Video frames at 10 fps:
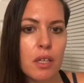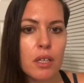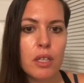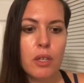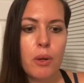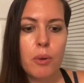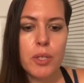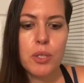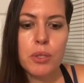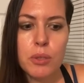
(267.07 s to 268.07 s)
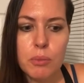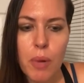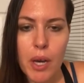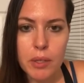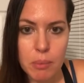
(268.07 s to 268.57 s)
you know, it took a
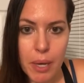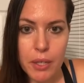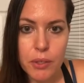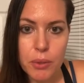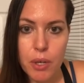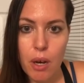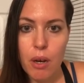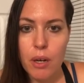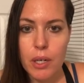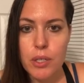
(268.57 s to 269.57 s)
while to buy a new car.